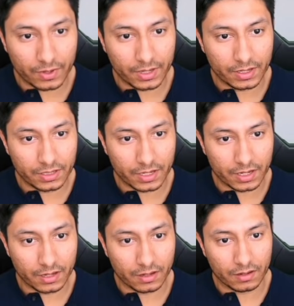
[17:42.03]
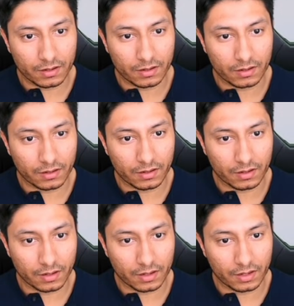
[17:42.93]
Win10
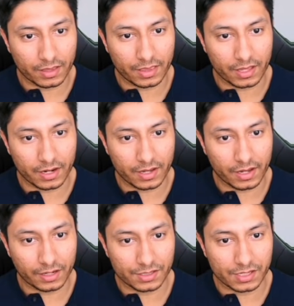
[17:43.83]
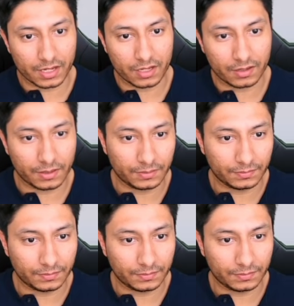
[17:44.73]
authenticated scan.